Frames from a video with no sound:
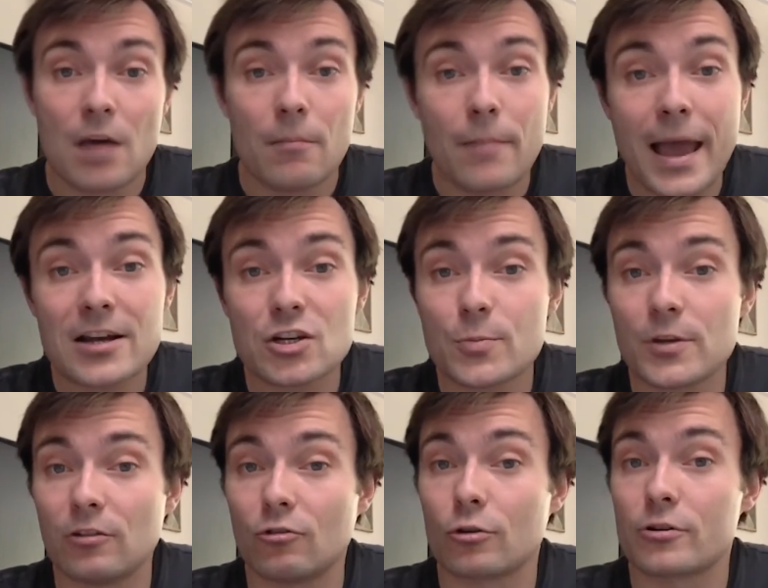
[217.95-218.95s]

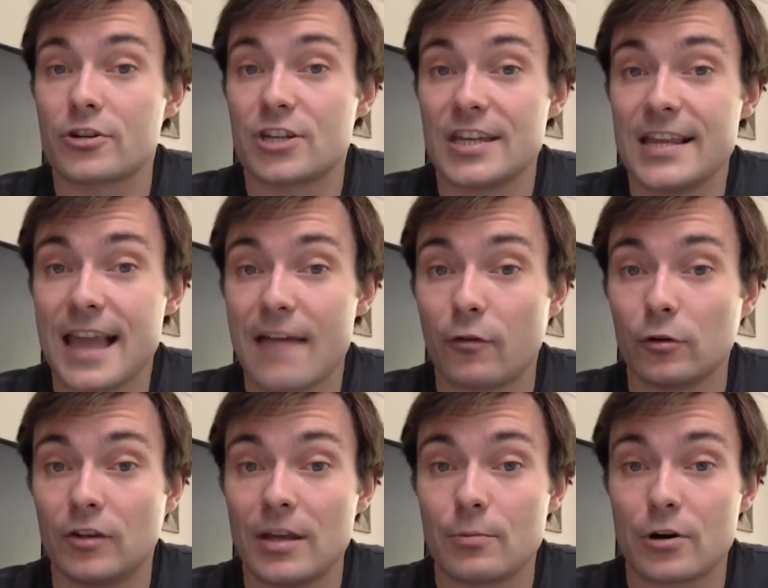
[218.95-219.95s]
management or C-level
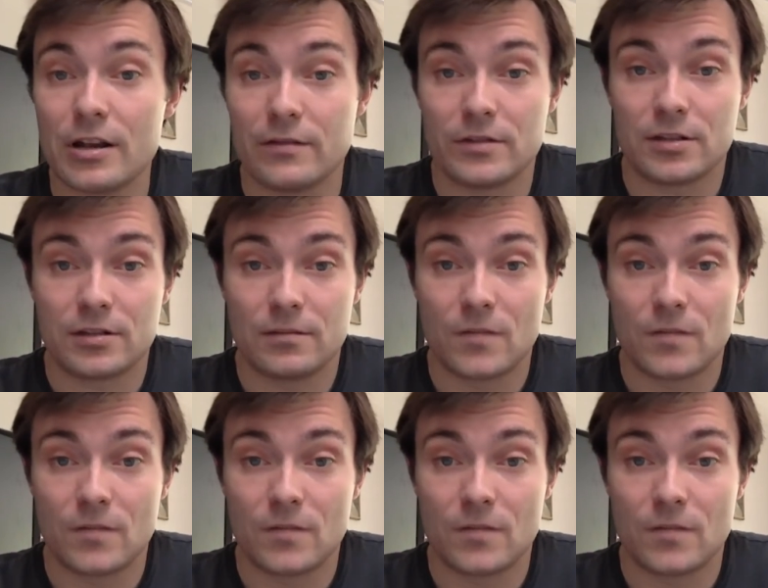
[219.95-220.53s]
debriefs,